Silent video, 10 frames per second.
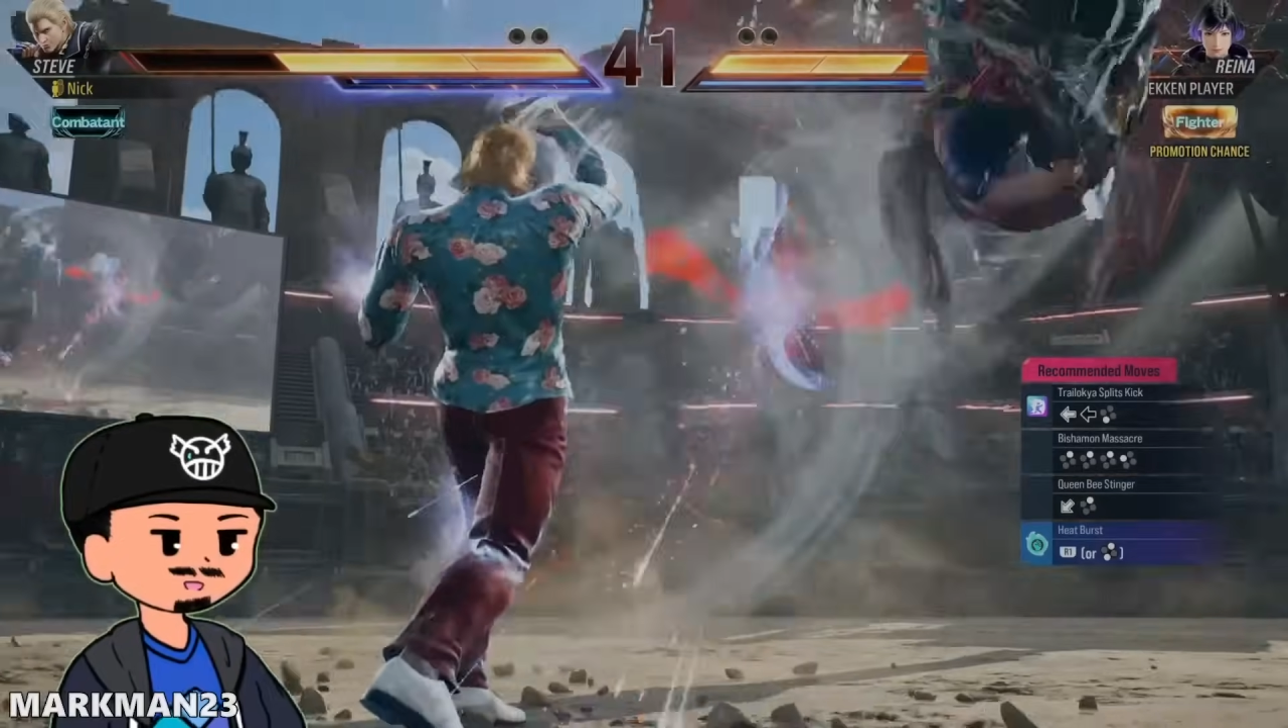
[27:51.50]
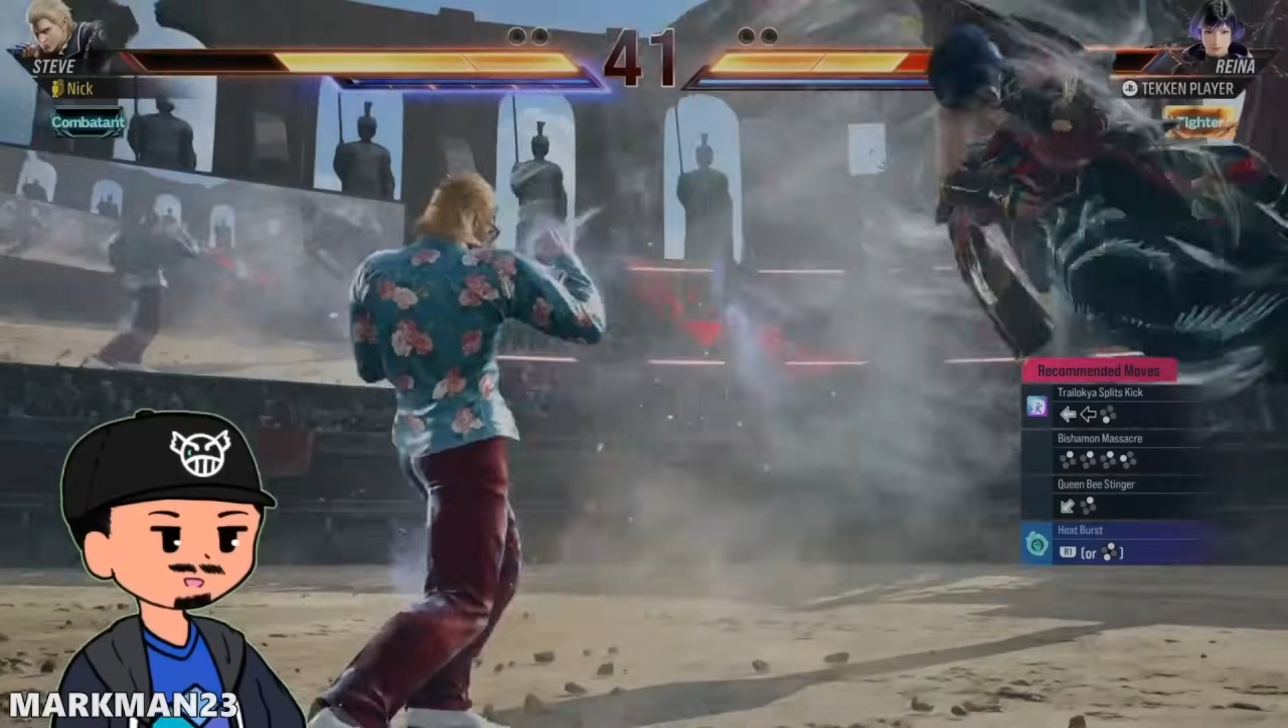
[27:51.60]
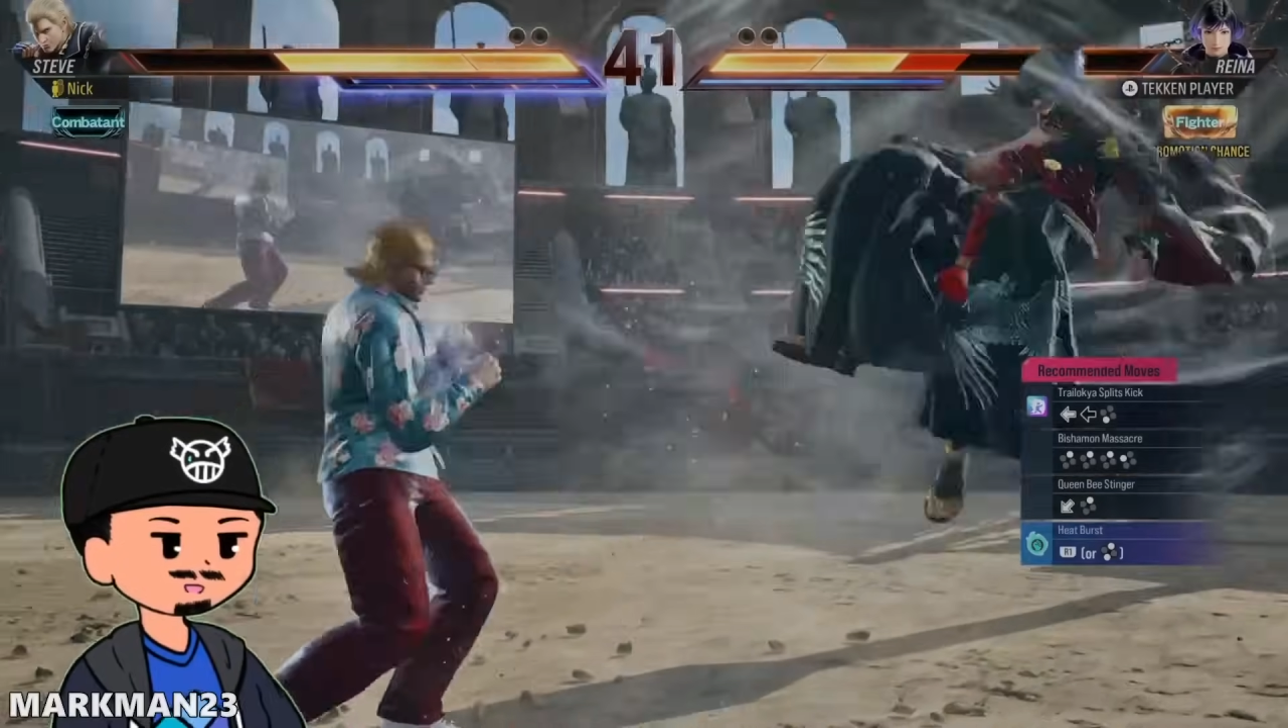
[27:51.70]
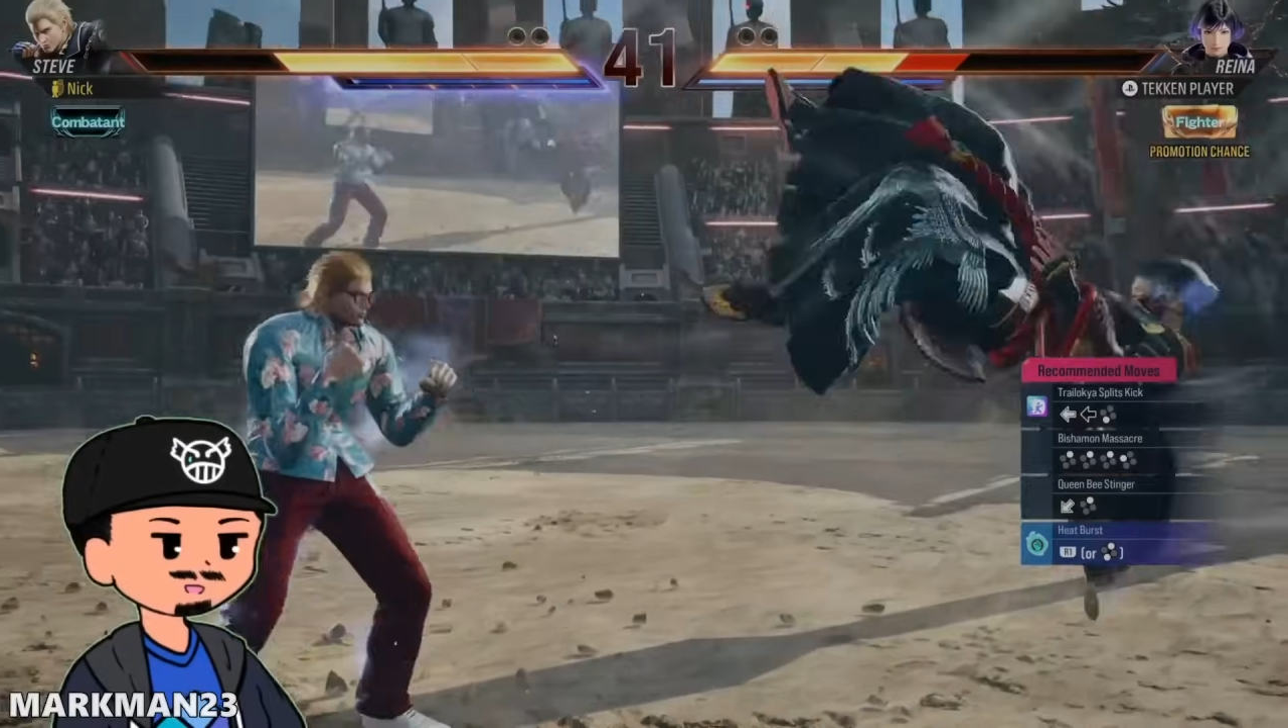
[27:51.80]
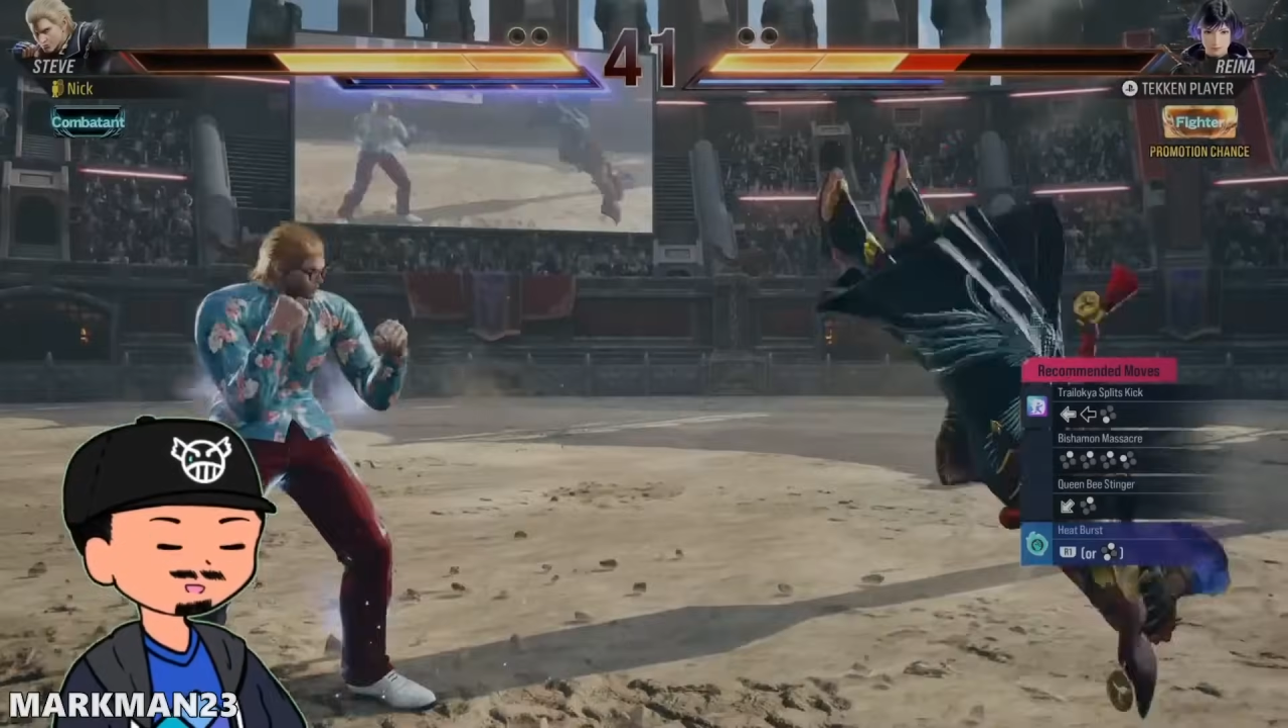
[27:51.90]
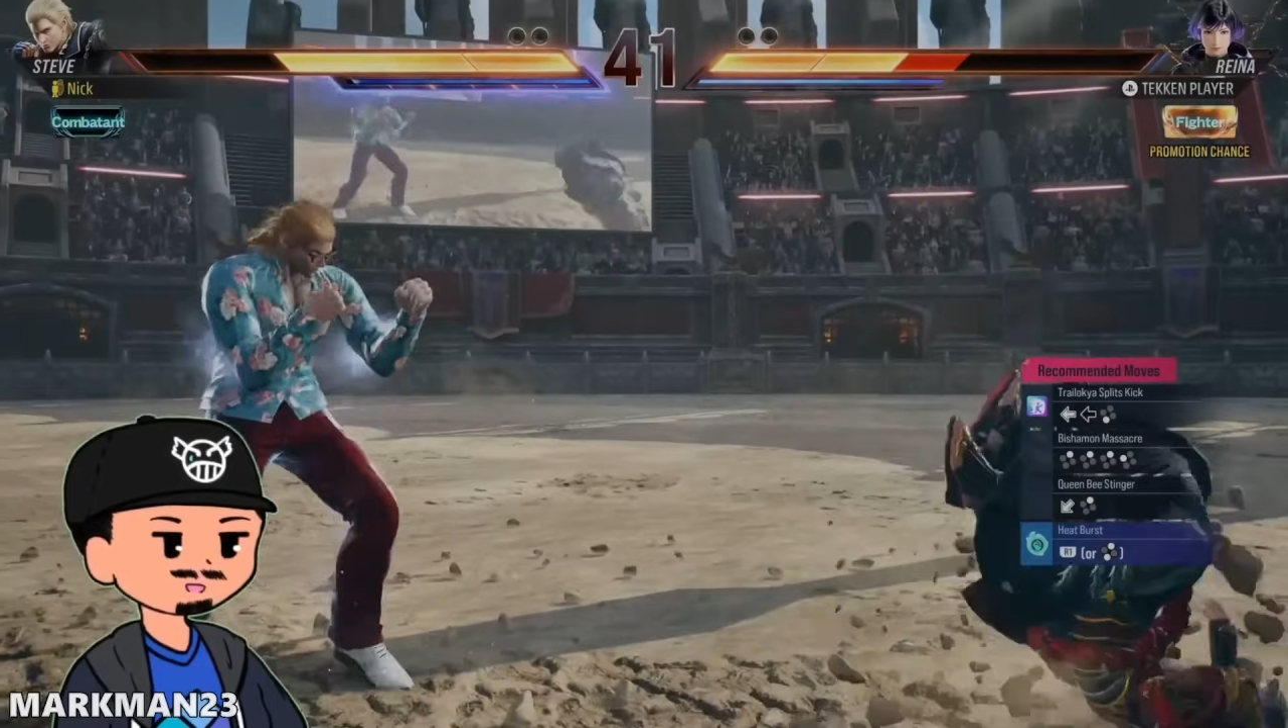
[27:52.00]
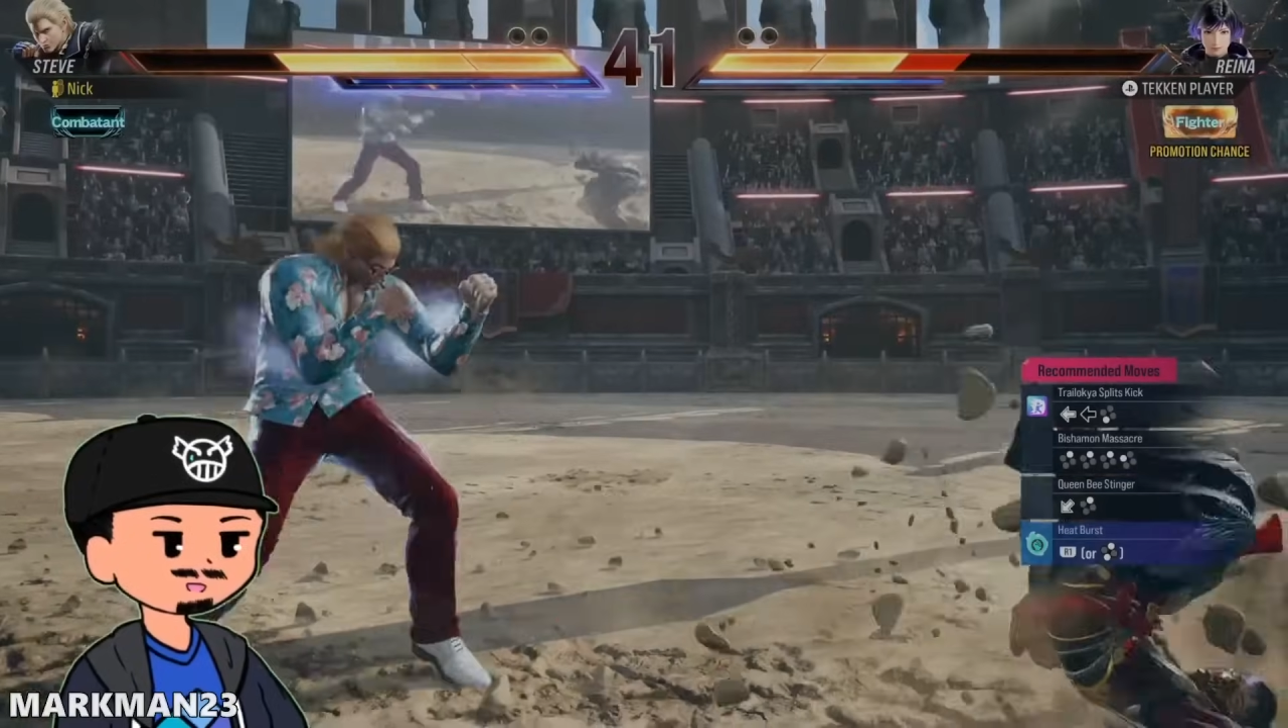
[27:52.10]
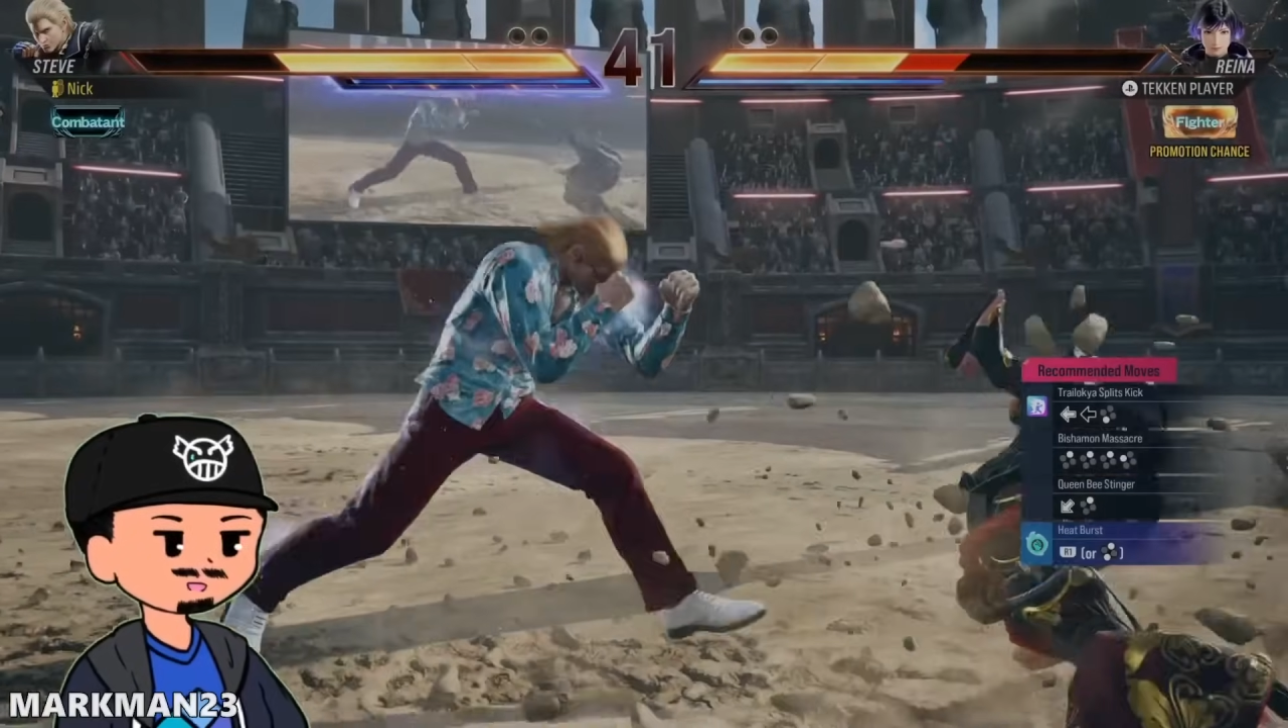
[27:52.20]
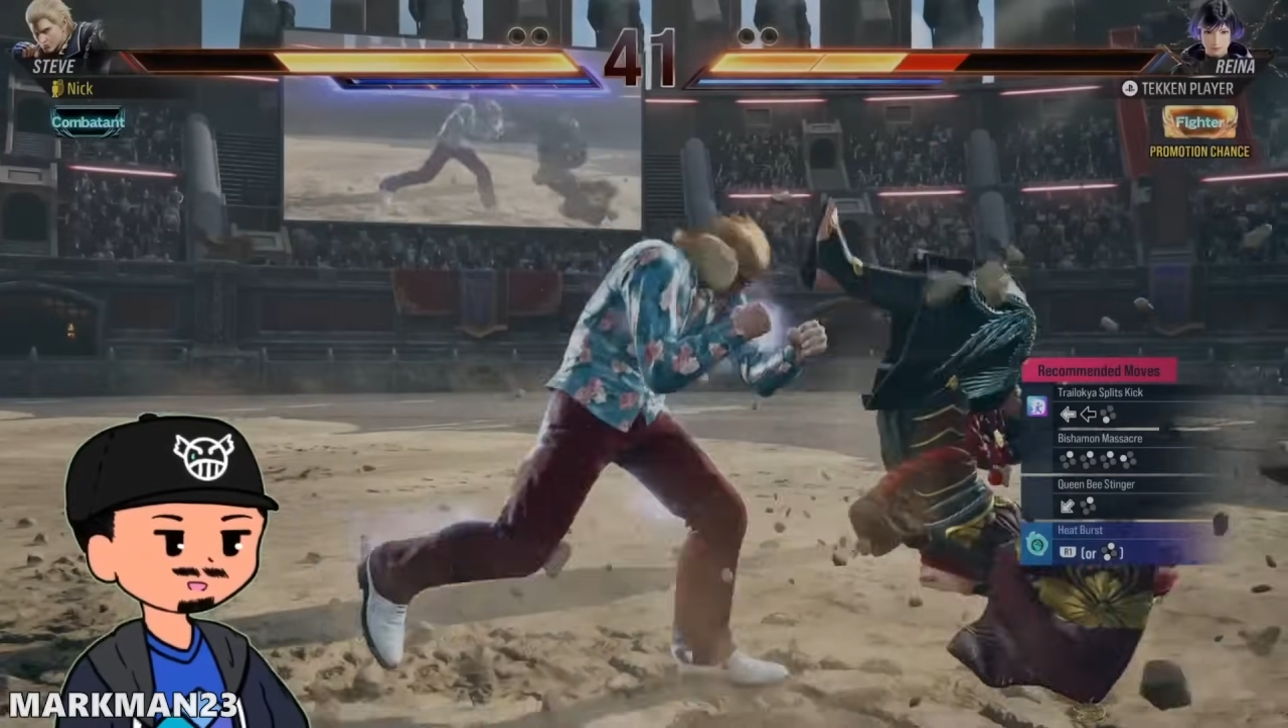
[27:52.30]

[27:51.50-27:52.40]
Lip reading: Look at that backsway